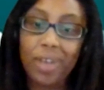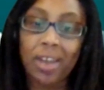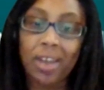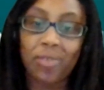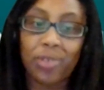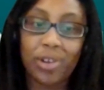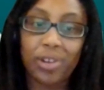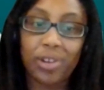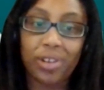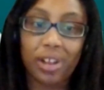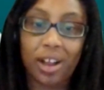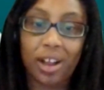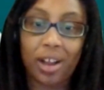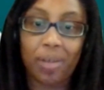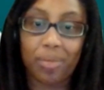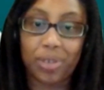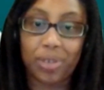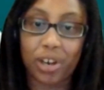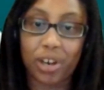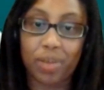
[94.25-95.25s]
And we'll
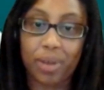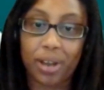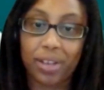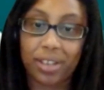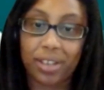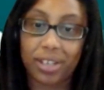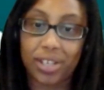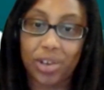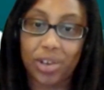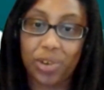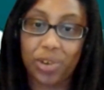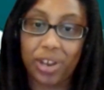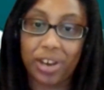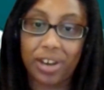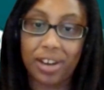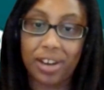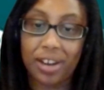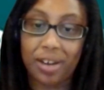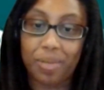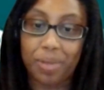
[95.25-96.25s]
um, talk about the
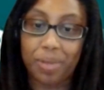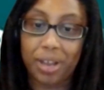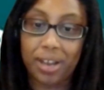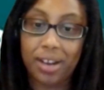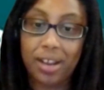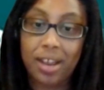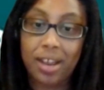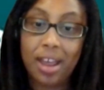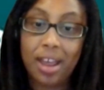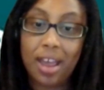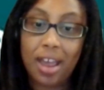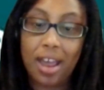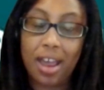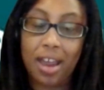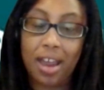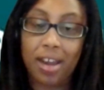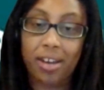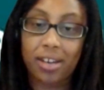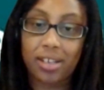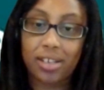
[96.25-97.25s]
token in a bit
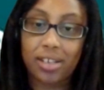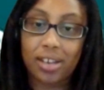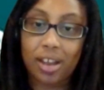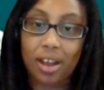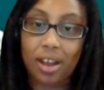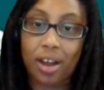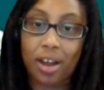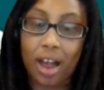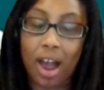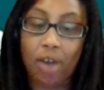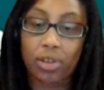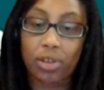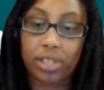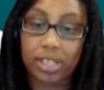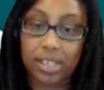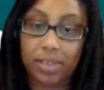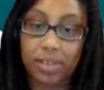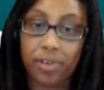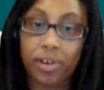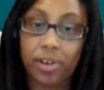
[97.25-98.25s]
and uh, how
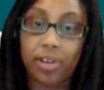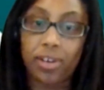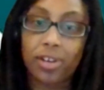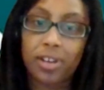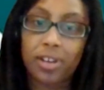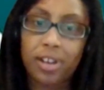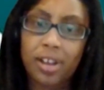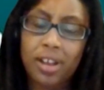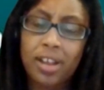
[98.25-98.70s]
it's different